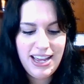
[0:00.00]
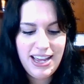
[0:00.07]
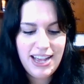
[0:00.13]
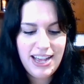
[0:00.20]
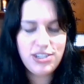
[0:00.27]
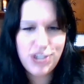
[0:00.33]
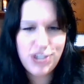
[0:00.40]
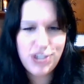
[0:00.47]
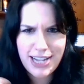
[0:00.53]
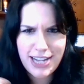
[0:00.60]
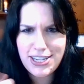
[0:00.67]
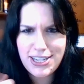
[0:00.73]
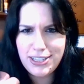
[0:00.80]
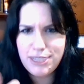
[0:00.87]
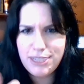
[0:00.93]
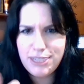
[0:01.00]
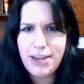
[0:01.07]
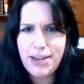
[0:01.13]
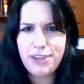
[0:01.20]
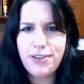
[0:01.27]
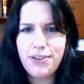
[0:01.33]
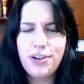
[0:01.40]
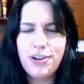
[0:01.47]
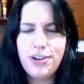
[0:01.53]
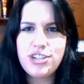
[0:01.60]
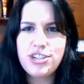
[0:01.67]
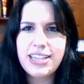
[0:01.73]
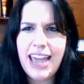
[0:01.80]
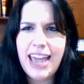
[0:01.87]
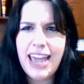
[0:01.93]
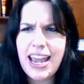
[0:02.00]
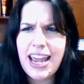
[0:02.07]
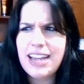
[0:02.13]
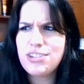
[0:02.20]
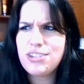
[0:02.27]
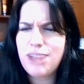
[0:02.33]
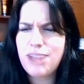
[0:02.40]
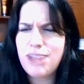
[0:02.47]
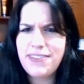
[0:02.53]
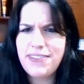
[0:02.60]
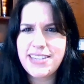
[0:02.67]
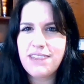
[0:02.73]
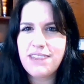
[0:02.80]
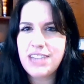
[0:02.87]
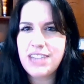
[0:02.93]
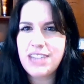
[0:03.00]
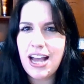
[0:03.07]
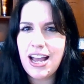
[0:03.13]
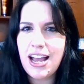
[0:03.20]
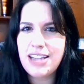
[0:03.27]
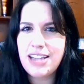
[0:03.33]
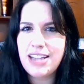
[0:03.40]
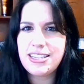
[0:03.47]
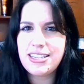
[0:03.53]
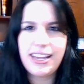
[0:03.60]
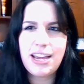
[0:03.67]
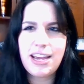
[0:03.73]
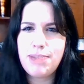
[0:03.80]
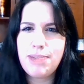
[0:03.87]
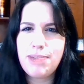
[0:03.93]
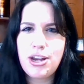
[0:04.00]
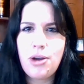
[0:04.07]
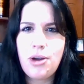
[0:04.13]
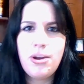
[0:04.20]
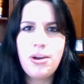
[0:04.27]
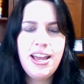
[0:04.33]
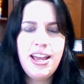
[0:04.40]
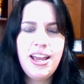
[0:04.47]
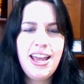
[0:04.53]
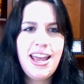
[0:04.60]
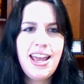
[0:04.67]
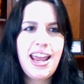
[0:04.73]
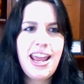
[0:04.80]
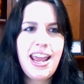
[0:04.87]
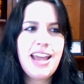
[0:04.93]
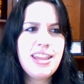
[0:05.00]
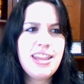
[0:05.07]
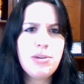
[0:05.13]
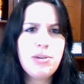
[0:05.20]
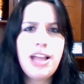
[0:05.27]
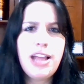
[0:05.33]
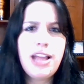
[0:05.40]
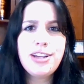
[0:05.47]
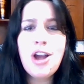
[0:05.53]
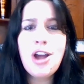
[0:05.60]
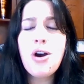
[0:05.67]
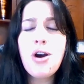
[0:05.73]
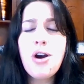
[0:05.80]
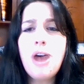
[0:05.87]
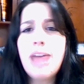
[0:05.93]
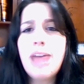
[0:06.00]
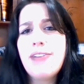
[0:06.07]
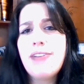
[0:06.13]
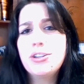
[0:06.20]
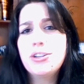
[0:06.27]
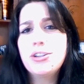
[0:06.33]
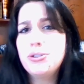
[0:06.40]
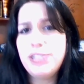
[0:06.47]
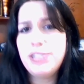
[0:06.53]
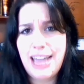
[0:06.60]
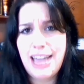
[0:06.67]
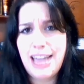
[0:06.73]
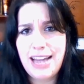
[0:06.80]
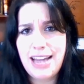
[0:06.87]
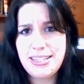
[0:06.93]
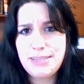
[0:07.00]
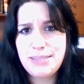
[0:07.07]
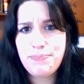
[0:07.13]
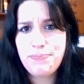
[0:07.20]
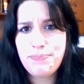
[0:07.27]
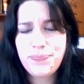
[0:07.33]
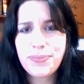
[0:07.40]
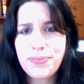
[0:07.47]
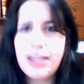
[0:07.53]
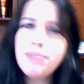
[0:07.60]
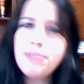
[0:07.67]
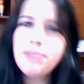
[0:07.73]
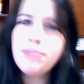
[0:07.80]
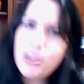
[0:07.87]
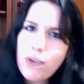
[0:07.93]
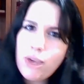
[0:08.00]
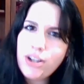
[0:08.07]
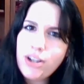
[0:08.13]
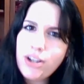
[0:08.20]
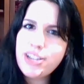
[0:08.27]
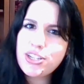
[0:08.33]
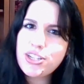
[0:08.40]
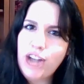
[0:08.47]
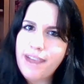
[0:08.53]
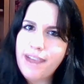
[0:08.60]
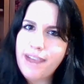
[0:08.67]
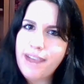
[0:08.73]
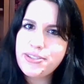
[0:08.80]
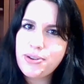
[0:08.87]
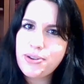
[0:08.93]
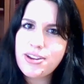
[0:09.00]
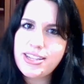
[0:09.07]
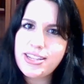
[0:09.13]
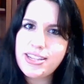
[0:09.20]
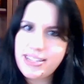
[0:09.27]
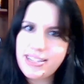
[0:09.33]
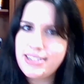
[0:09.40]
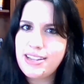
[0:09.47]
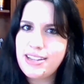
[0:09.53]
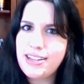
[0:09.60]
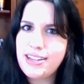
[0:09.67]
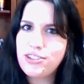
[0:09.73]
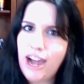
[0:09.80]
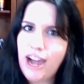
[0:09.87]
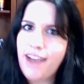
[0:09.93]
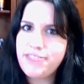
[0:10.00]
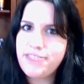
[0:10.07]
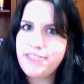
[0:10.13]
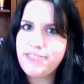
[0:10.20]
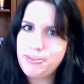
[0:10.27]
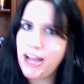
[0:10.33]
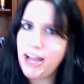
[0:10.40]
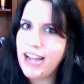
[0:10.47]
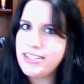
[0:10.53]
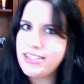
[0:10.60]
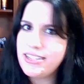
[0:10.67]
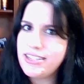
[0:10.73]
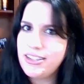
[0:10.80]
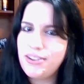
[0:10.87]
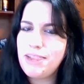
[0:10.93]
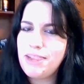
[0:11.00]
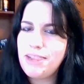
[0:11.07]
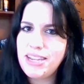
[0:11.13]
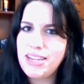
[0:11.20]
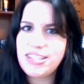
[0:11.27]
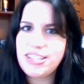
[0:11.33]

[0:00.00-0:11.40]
And so she gets on her little microphone and she's like, hey, do we have safety eyes? Like, anybody know? And they were like, no, all we have are googly eyes. And I'm like, what good is a craft store that doesn't sell craft supplies? You know what I mean?